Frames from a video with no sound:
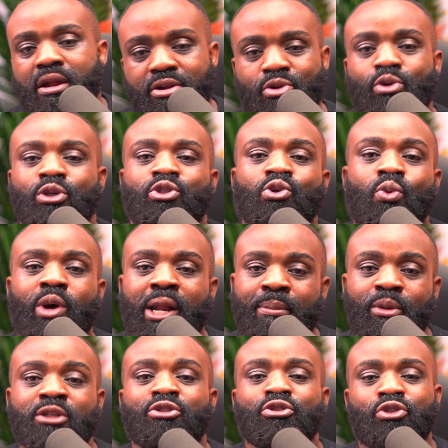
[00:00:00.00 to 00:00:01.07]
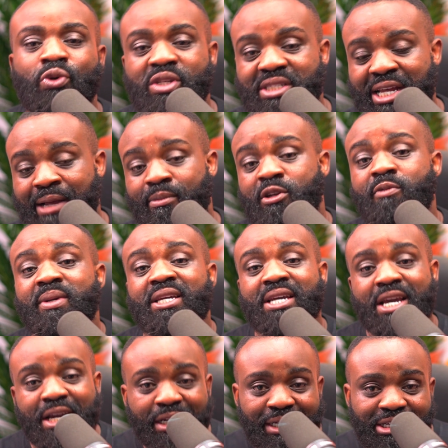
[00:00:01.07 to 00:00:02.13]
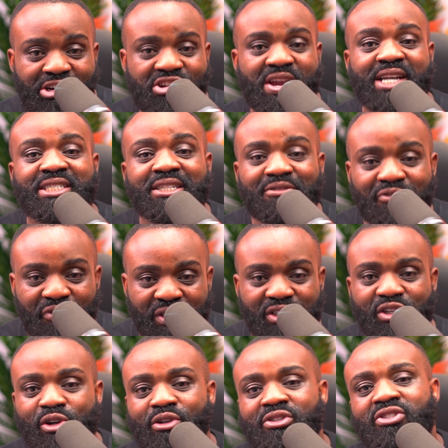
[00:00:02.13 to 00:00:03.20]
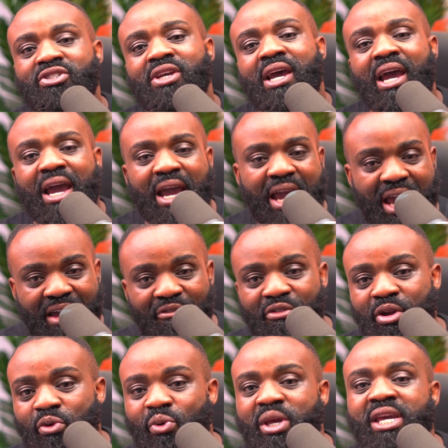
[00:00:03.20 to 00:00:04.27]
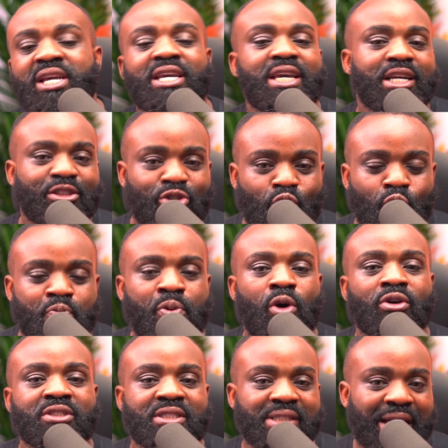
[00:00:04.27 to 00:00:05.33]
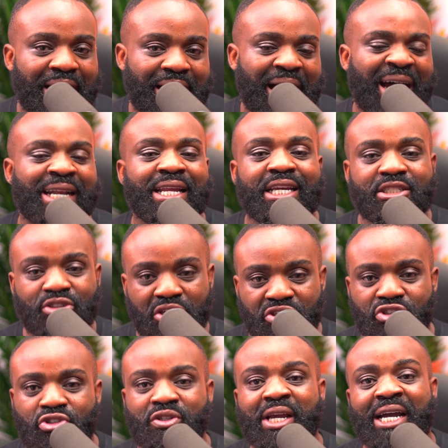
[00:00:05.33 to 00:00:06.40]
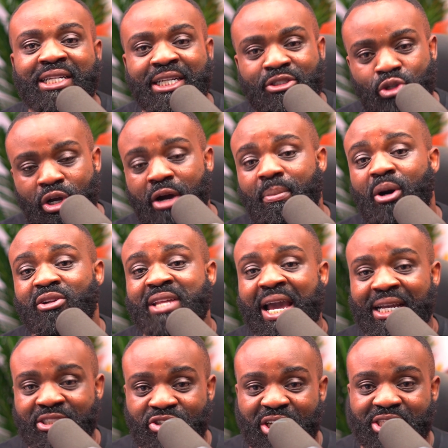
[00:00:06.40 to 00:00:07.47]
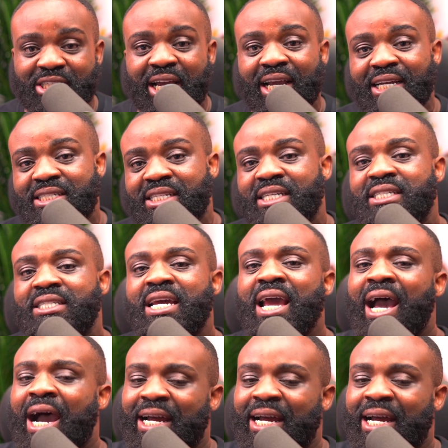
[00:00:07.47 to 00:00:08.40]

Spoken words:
No, so what I'm going to do is that I'm going to be creating videos every week to post an industry and then talk about their interest targeting,